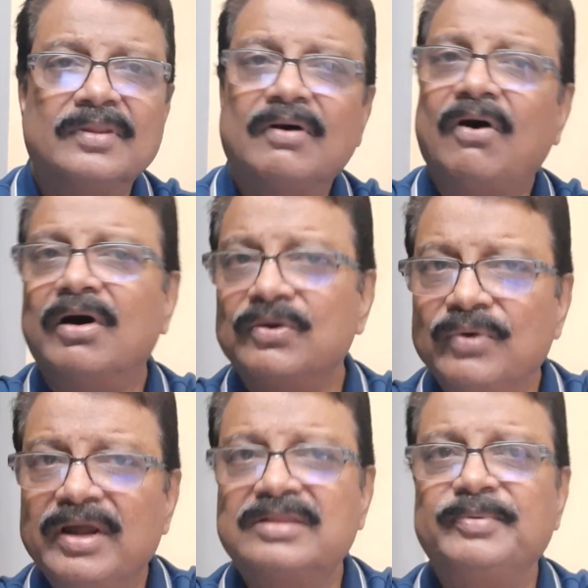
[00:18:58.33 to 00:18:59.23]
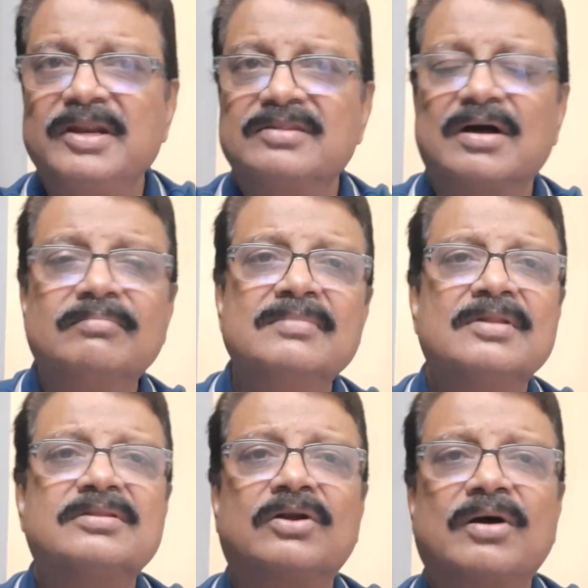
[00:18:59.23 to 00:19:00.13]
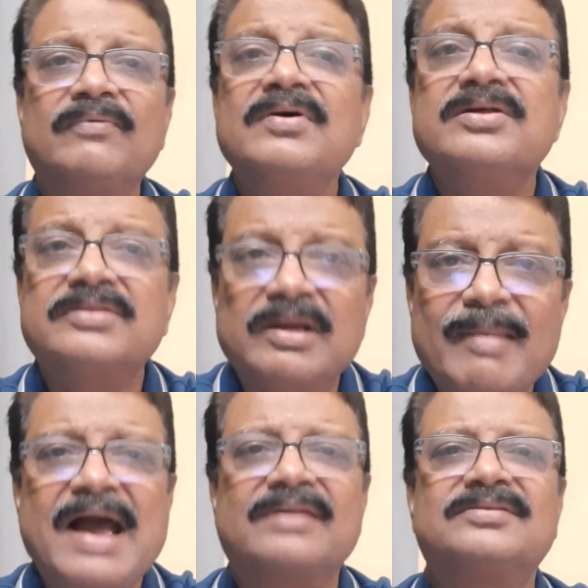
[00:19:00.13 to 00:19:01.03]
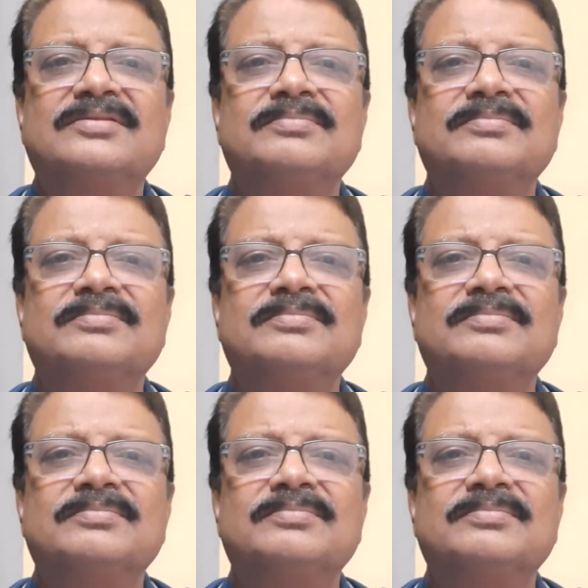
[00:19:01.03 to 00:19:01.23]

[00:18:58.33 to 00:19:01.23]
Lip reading: or you experience some sort of setbacks,